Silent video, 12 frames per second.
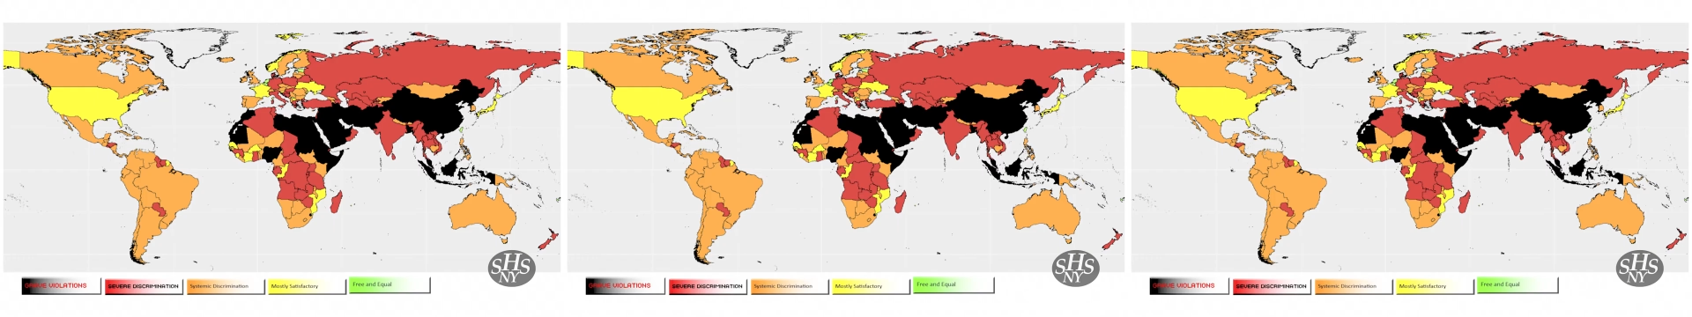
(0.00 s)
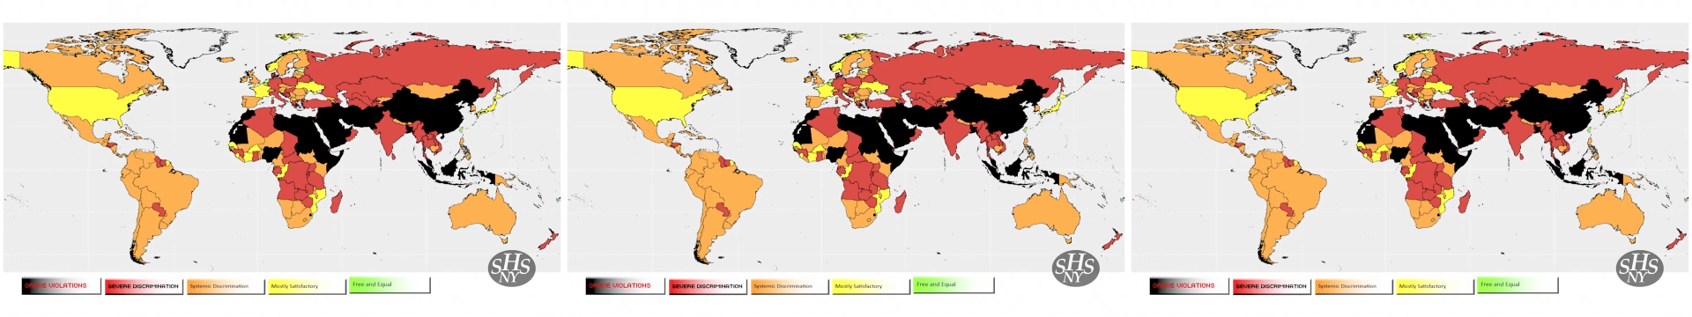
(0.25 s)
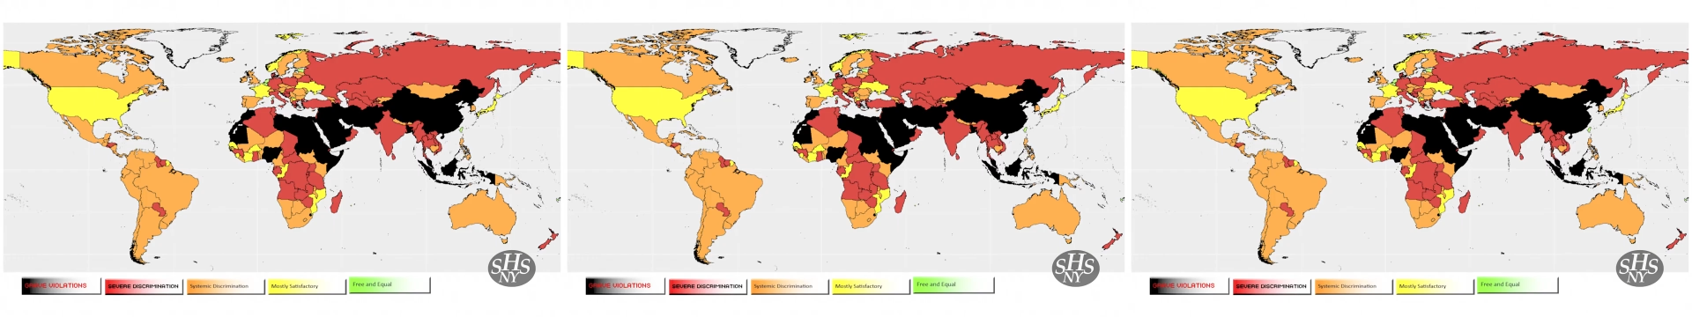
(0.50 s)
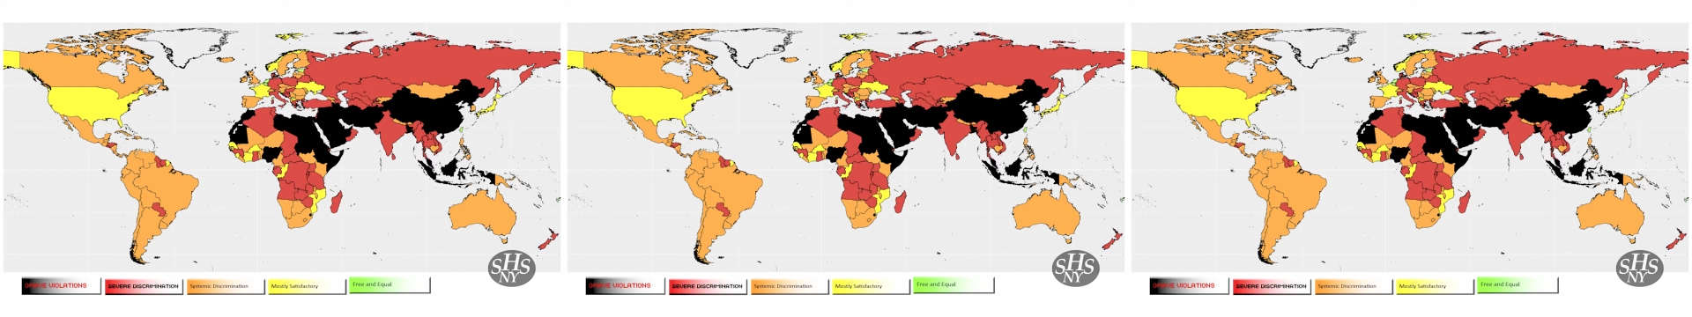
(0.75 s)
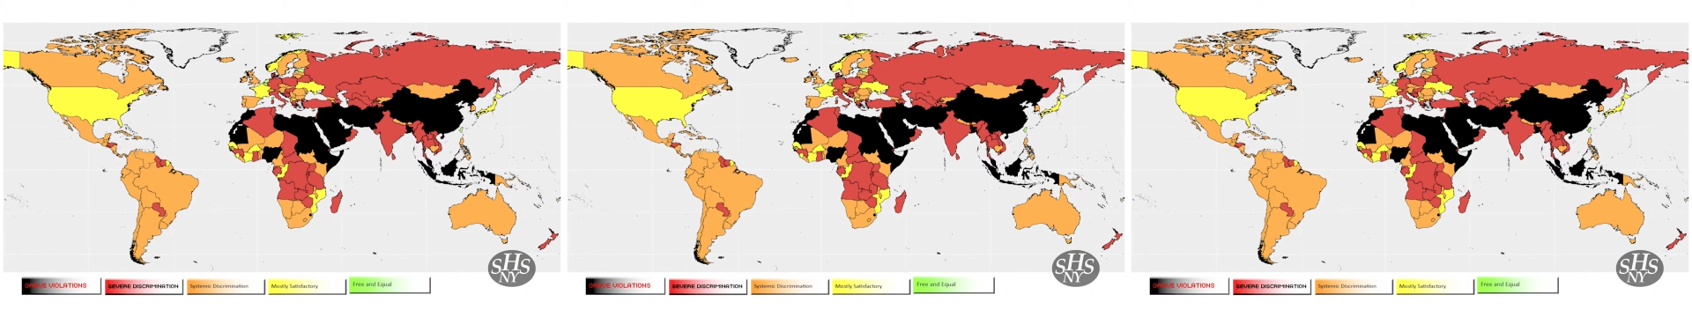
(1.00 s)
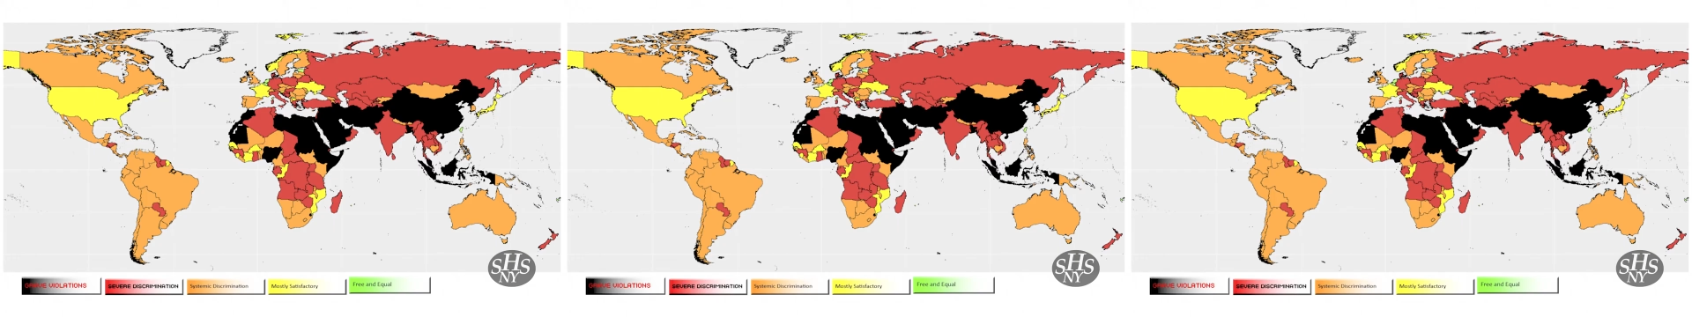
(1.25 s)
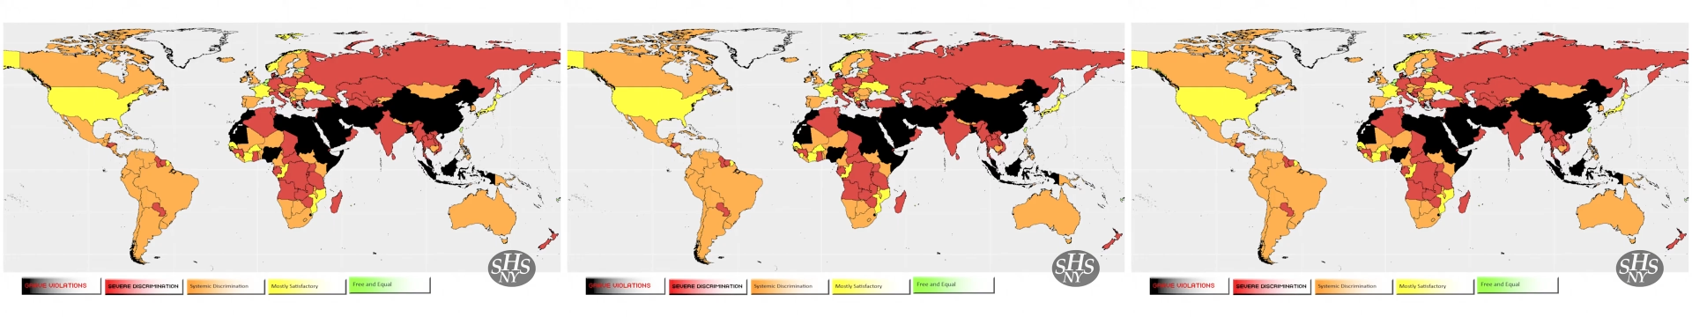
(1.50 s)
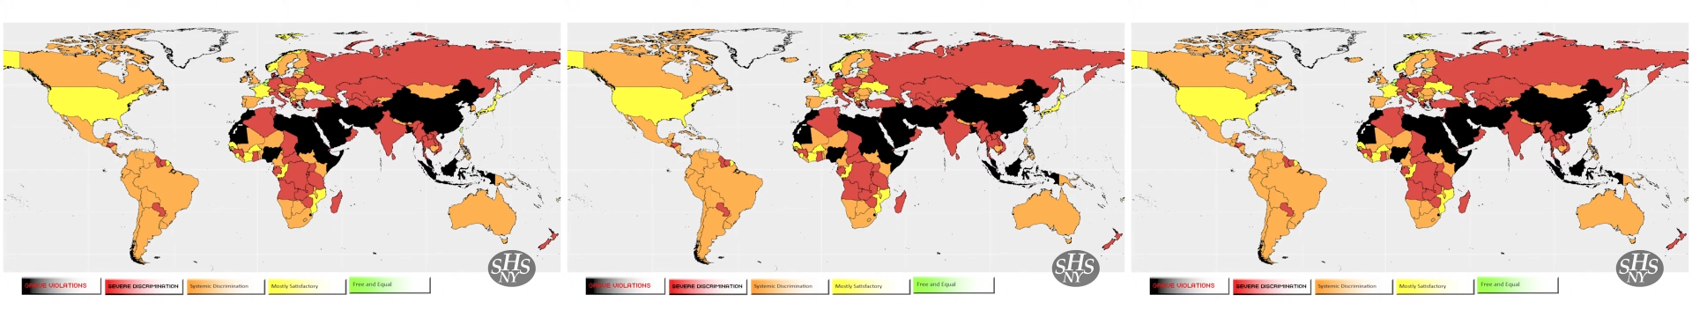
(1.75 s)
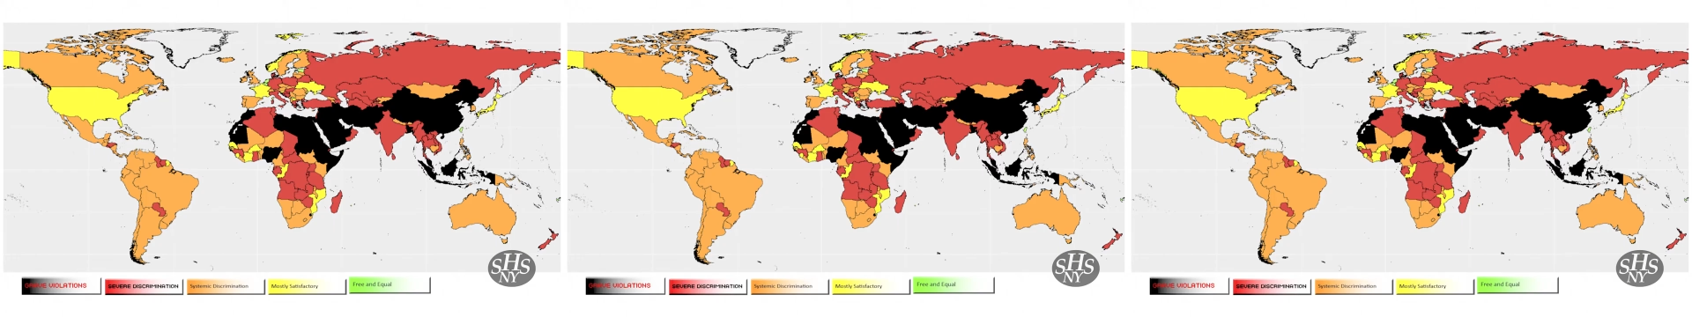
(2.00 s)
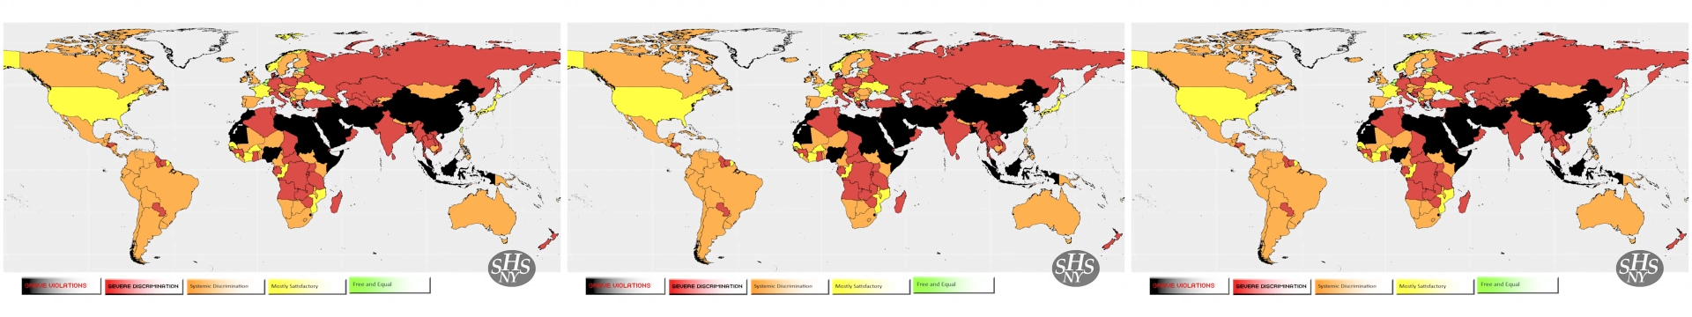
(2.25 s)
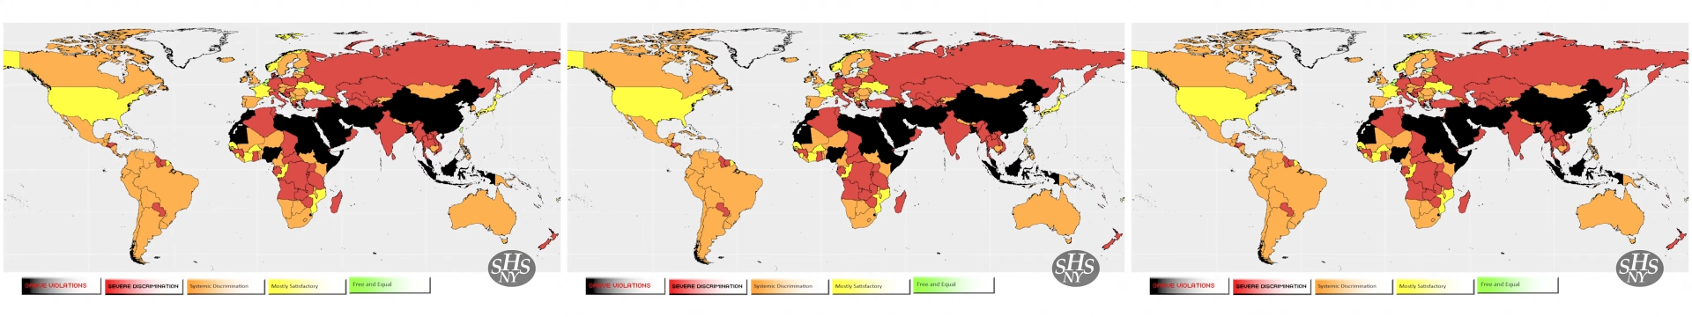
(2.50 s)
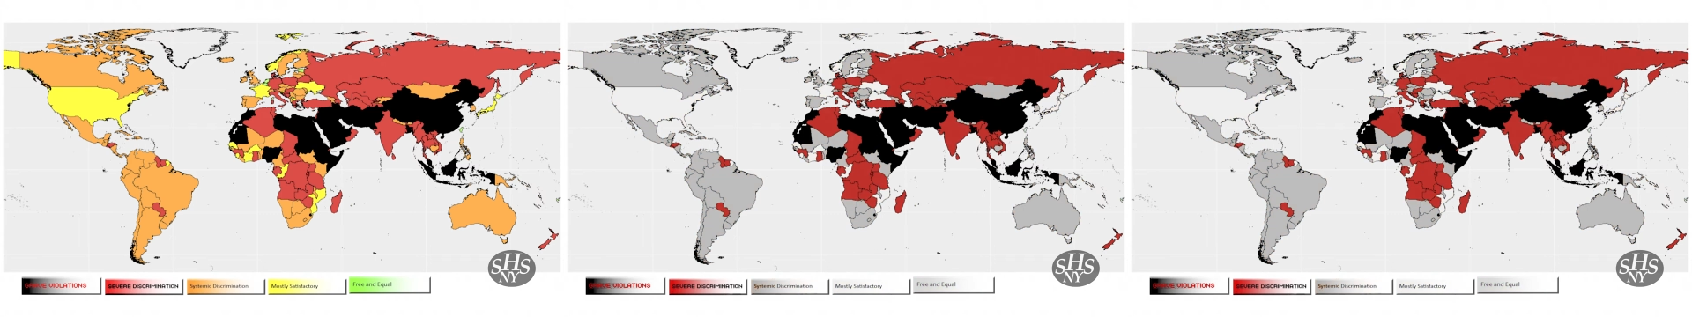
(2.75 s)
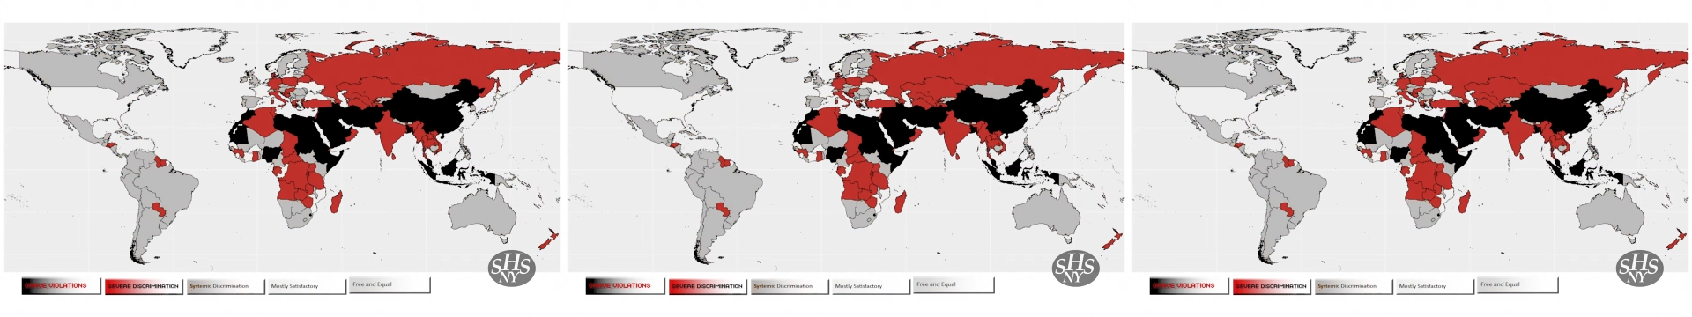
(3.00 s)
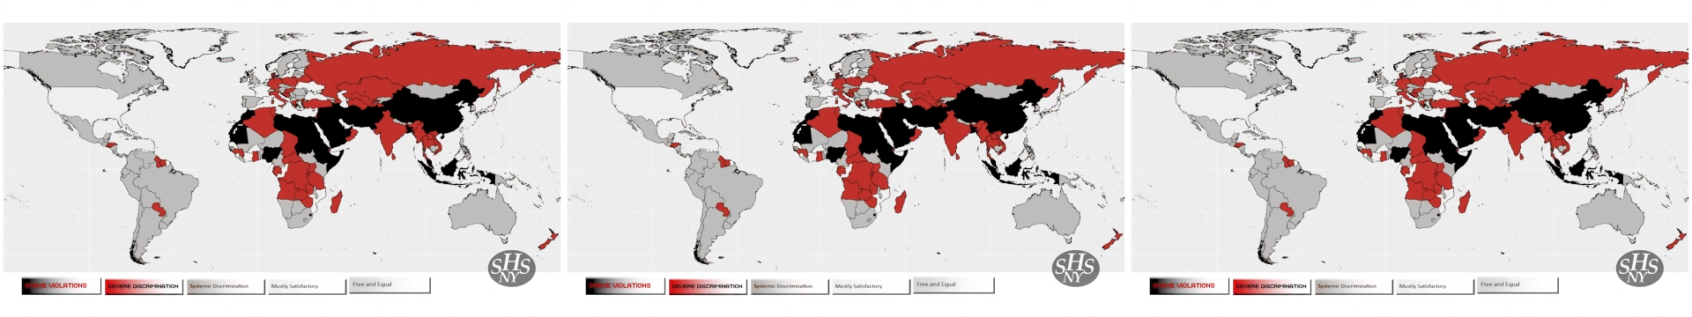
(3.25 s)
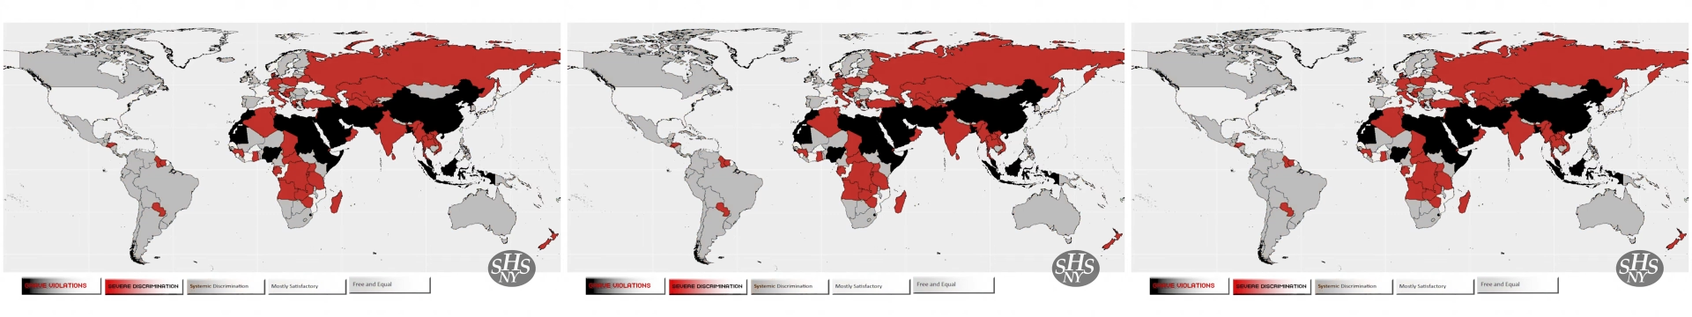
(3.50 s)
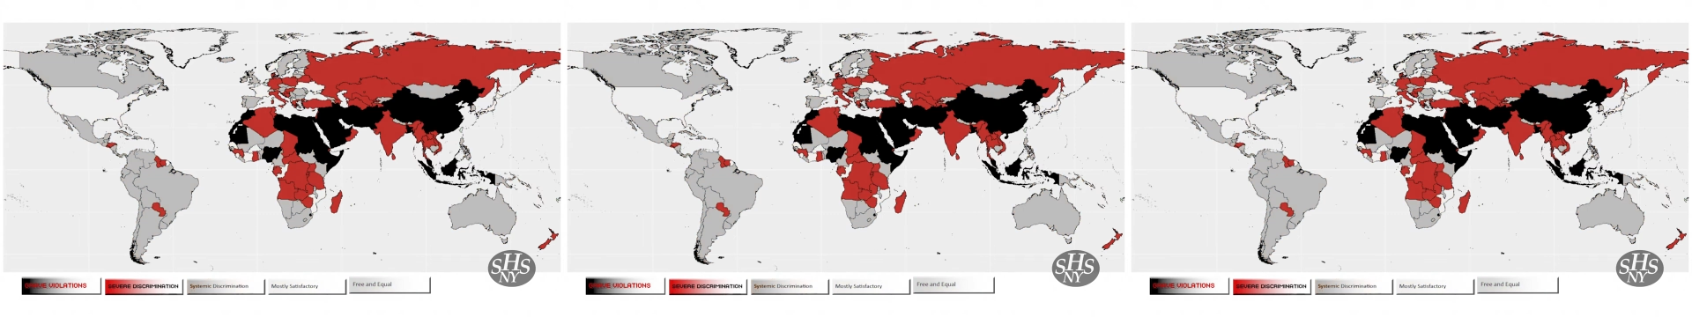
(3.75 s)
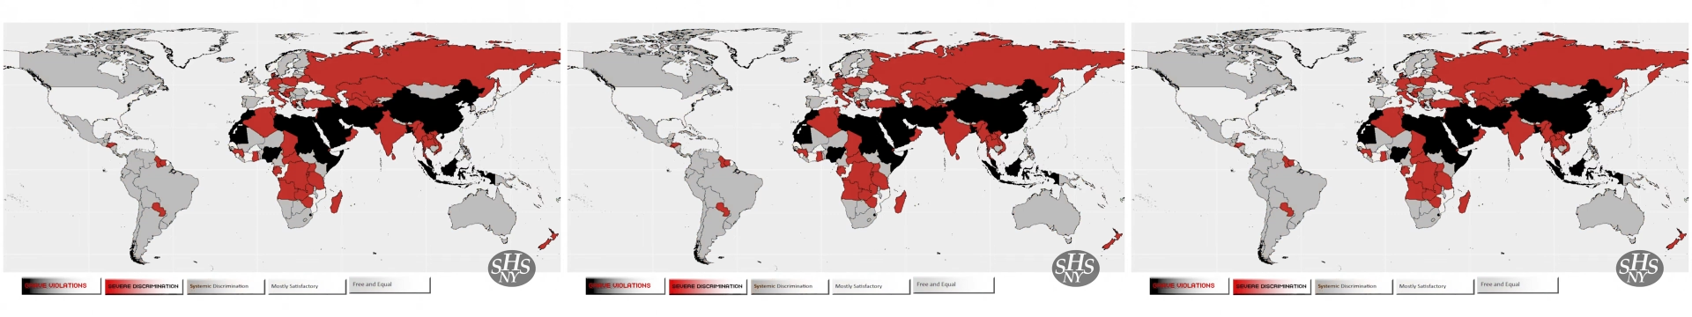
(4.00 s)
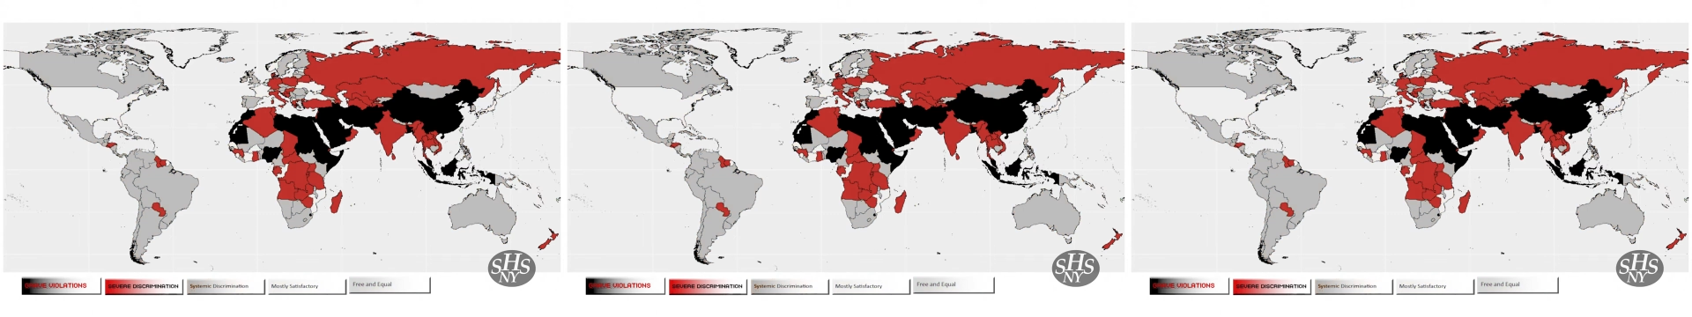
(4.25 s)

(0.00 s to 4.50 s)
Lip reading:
No face is visible, so there are no lips to read.